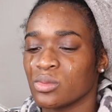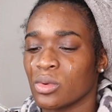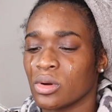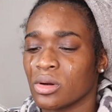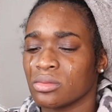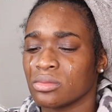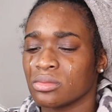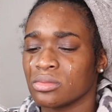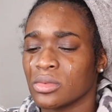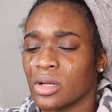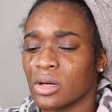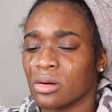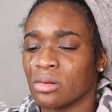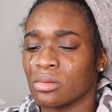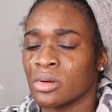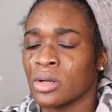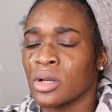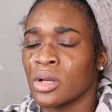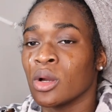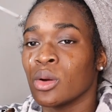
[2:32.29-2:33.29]
Well, no,
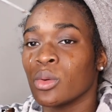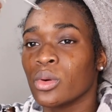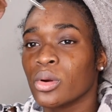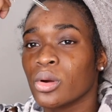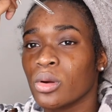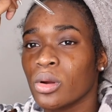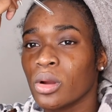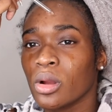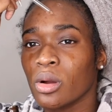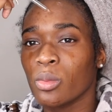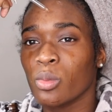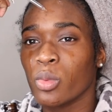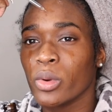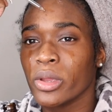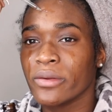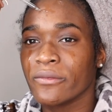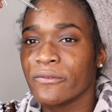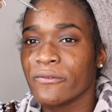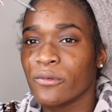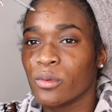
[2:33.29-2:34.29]
we're going on
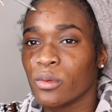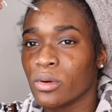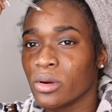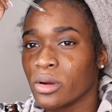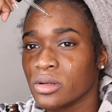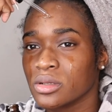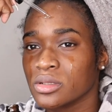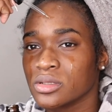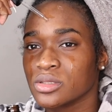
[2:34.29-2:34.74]
week four.